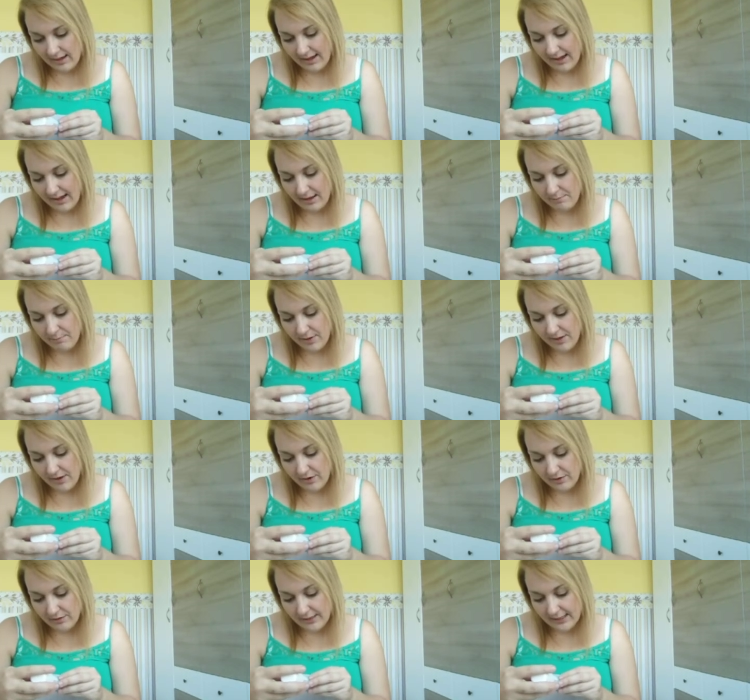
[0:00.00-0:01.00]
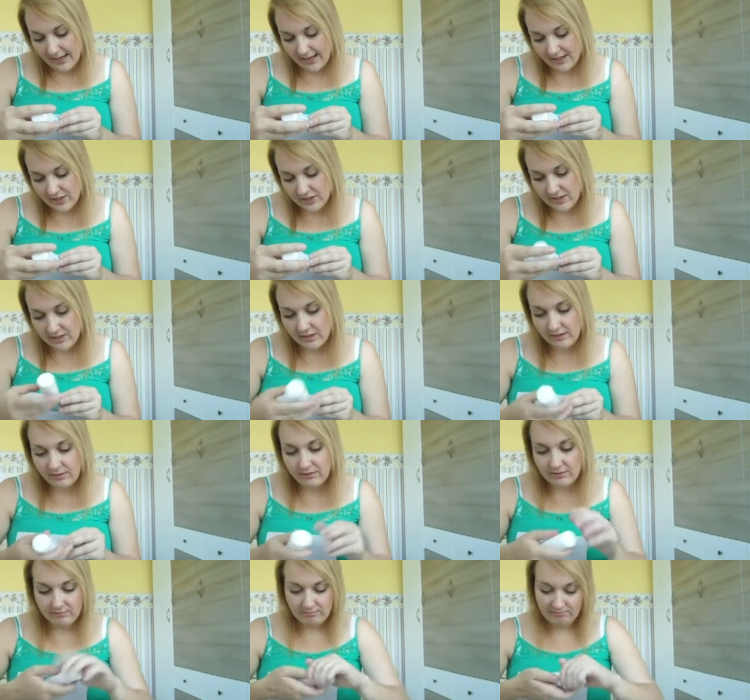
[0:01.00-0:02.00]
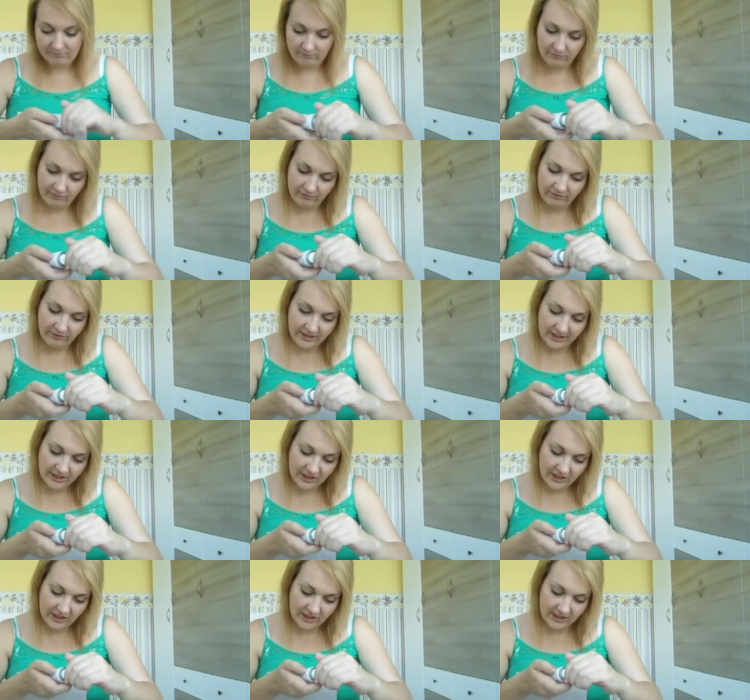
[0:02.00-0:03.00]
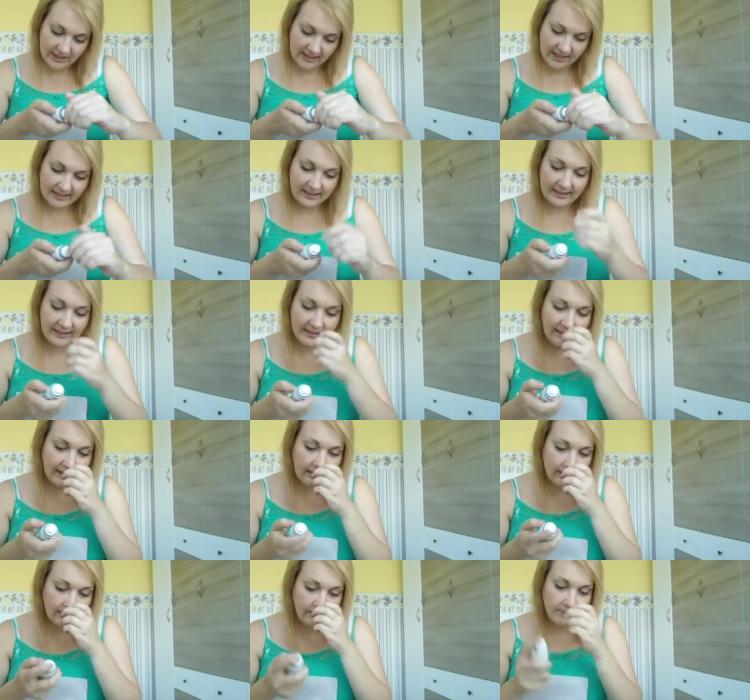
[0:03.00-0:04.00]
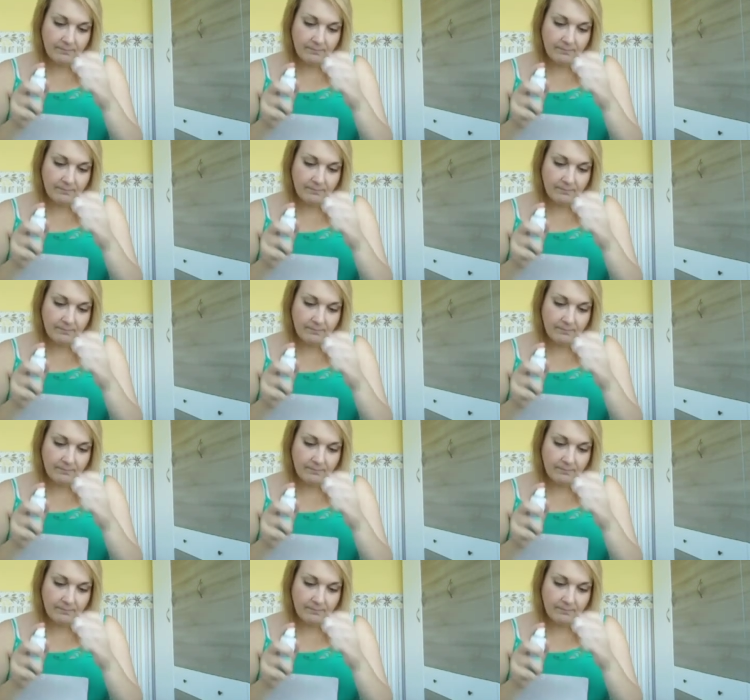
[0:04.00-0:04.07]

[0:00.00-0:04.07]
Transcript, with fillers: A BU in action, fresh and clean.